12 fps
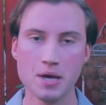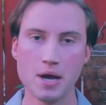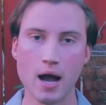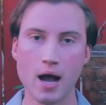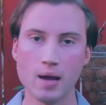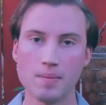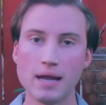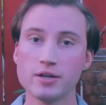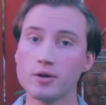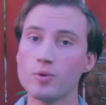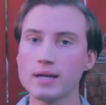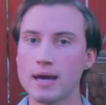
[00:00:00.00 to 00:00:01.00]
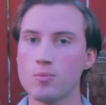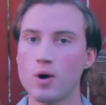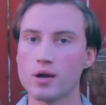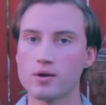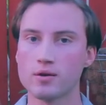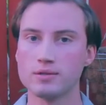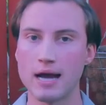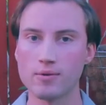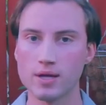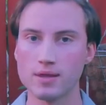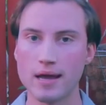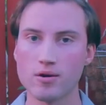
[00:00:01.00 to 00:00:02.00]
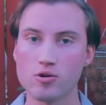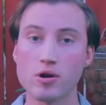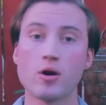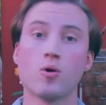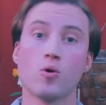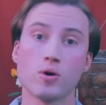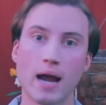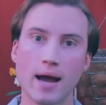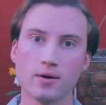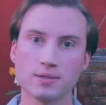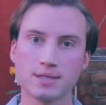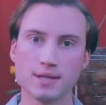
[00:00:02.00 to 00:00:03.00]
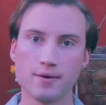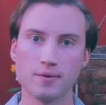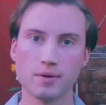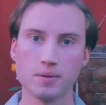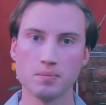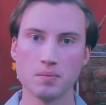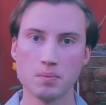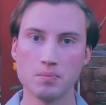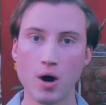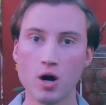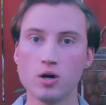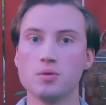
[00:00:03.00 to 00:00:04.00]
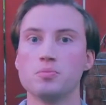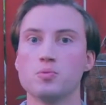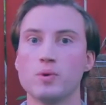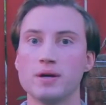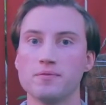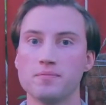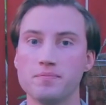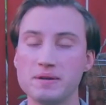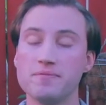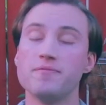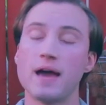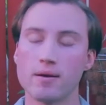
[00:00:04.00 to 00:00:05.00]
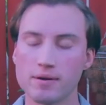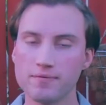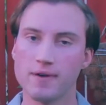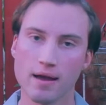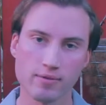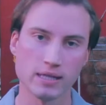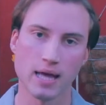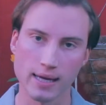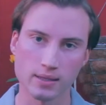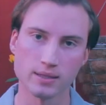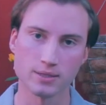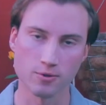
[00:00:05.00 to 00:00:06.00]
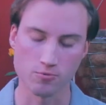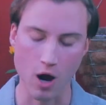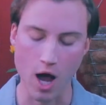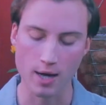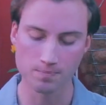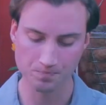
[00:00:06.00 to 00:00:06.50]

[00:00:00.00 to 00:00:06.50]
And you don't want to get water down in there, or else the bulb will be very, very likely to rot.